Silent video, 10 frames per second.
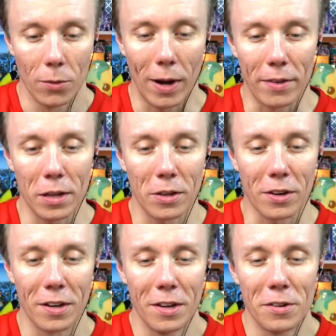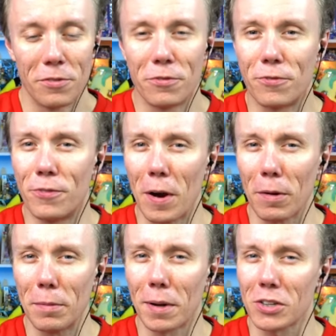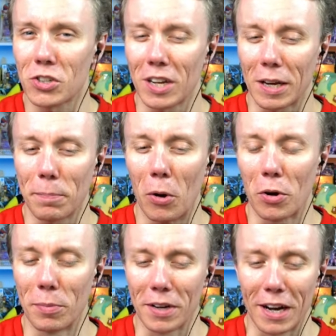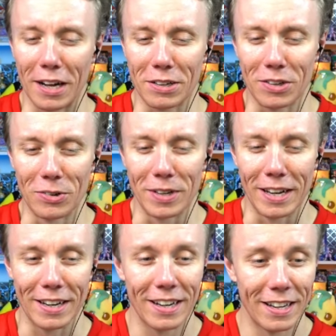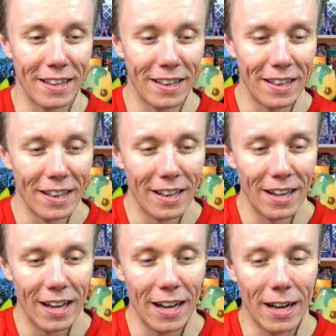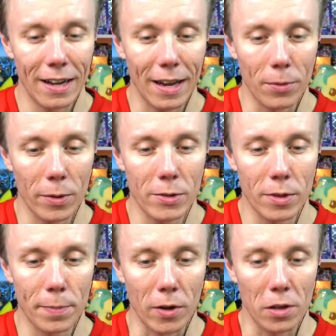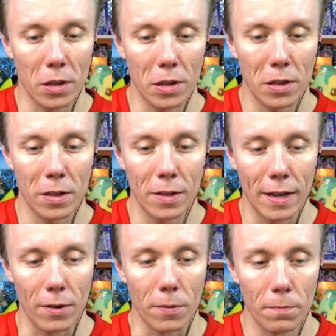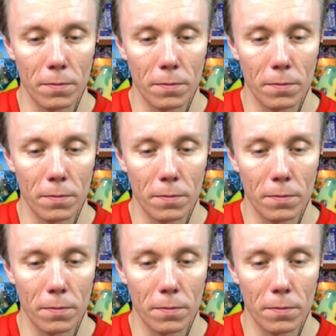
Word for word: Wow, these look very much like Pokemon cards, don't they? Uh, okay, what do I do with the box now?